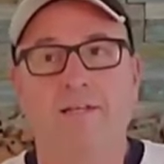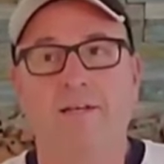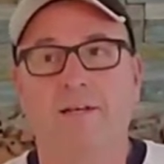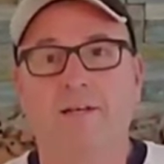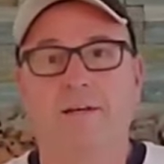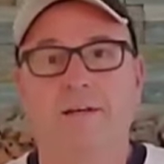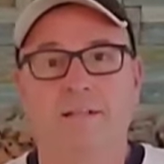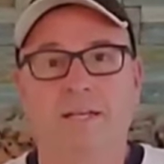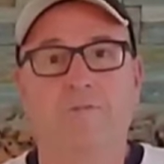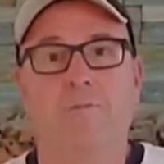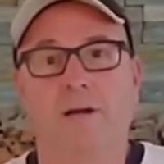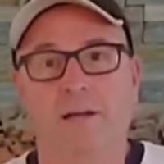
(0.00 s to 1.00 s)
Uh,
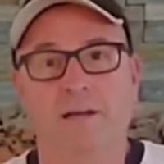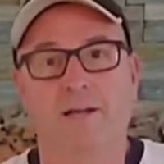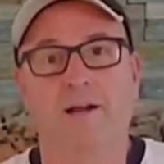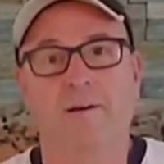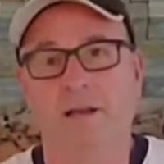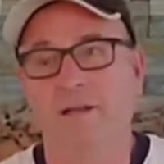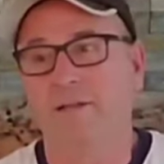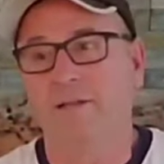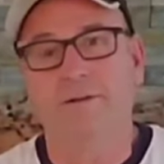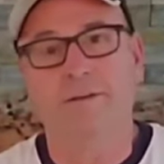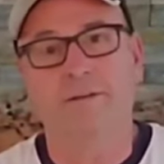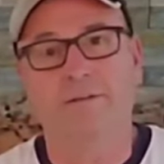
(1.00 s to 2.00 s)
that's why an air gun, you
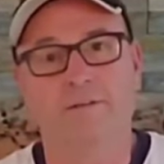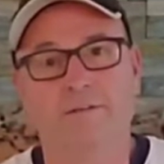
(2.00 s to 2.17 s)
know, you're